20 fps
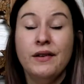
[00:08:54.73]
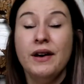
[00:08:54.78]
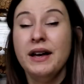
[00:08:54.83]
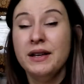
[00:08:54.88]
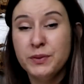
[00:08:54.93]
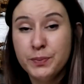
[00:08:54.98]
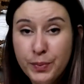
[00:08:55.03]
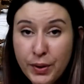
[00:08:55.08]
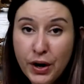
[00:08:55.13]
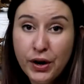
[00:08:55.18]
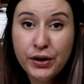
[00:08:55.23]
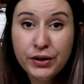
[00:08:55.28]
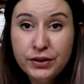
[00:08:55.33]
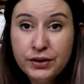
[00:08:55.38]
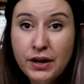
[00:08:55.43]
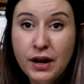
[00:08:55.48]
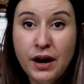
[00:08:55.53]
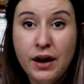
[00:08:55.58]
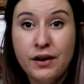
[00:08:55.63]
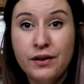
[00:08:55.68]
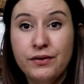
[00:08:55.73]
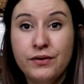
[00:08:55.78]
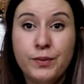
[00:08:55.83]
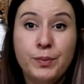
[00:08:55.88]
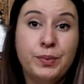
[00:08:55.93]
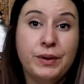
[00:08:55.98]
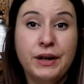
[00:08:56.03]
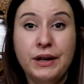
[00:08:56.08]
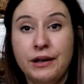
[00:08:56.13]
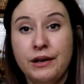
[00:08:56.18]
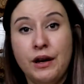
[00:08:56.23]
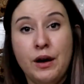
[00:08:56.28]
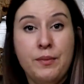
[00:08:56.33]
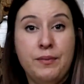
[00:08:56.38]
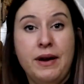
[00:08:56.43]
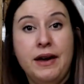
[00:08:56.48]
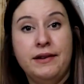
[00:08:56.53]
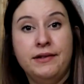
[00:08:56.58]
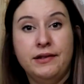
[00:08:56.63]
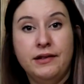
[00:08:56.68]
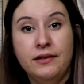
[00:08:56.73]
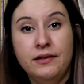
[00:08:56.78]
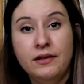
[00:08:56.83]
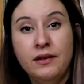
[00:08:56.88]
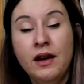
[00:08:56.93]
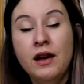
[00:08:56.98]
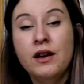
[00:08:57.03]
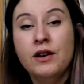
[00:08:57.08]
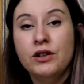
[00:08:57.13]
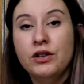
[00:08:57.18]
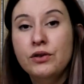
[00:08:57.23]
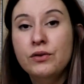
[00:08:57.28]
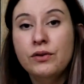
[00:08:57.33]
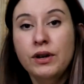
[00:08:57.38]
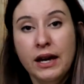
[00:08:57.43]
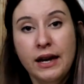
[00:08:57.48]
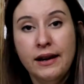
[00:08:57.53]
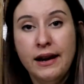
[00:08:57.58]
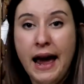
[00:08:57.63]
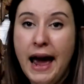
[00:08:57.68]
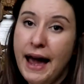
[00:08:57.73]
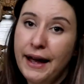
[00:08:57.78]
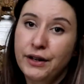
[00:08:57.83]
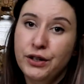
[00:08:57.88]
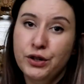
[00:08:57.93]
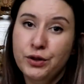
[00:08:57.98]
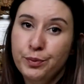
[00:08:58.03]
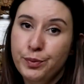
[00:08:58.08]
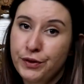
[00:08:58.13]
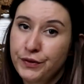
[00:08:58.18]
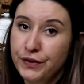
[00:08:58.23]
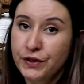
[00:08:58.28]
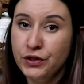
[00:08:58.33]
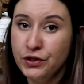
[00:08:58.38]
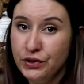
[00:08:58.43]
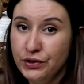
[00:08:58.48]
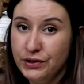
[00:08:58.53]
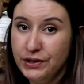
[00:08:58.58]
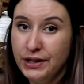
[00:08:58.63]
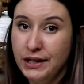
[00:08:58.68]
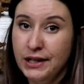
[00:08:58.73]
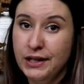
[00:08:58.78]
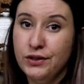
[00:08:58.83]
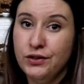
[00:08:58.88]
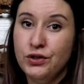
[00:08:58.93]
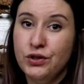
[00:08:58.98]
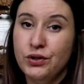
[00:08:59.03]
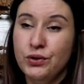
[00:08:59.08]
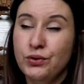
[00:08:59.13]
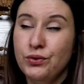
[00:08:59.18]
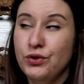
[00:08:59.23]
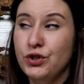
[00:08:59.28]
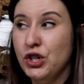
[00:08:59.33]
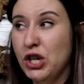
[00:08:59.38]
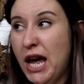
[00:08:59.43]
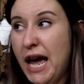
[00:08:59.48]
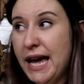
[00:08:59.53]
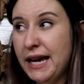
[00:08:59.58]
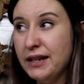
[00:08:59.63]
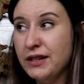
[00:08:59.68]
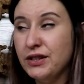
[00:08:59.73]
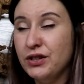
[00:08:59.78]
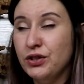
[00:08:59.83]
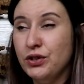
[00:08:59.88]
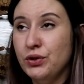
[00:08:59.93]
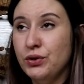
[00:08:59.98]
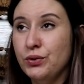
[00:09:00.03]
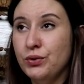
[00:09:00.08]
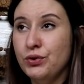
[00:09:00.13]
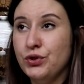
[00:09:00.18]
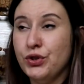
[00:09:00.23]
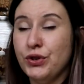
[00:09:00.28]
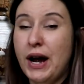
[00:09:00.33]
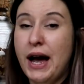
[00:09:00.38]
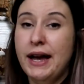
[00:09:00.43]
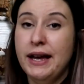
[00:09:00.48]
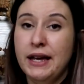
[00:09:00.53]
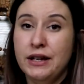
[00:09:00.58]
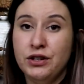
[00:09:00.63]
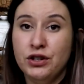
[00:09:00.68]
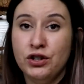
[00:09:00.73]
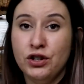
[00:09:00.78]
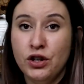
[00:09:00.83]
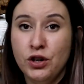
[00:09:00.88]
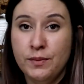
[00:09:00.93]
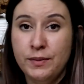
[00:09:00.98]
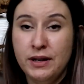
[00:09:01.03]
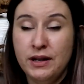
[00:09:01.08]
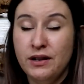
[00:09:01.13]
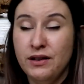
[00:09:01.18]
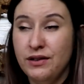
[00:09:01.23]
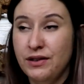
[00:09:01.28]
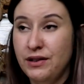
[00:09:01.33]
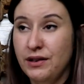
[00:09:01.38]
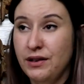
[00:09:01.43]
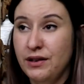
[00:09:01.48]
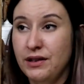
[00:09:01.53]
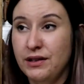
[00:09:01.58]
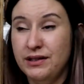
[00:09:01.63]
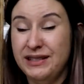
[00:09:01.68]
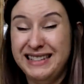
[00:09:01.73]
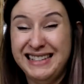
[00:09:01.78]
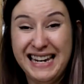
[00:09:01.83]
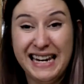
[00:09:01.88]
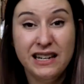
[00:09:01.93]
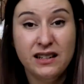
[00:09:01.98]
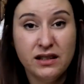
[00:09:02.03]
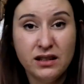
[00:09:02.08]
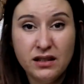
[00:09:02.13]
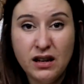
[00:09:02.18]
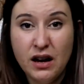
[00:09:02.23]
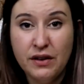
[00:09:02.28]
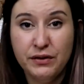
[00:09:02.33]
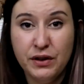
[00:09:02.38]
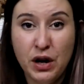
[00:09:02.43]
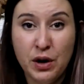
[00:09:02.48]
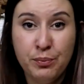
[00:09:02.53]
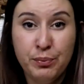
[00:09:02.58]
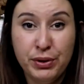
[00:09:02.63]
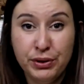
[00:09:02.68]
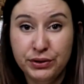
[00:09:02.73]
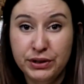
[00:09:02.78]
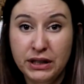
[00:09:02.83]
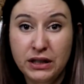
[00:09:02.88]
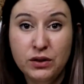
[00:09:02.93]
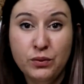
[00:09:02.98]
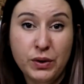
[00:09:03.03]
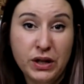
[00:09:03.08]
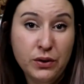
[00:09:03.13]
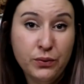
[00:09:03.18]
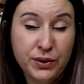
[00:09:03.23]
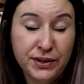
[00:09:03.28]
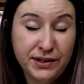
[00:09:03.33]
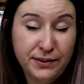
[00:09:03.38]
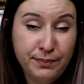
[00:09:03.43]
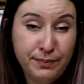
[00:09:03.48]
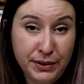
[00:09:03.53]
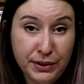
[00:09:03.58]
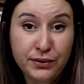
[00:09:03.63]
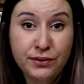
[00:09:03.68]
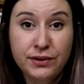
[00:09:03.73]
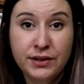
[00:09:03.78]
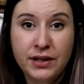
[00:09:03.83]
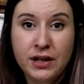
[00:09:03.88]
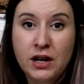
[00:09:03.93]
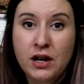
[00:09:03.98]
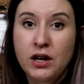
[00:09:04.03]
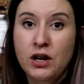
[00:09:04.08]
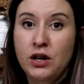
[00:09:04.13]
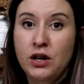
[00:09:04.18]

As part of being a mason, you can add your proficiency to checks to try and determine the date of a building when it was built,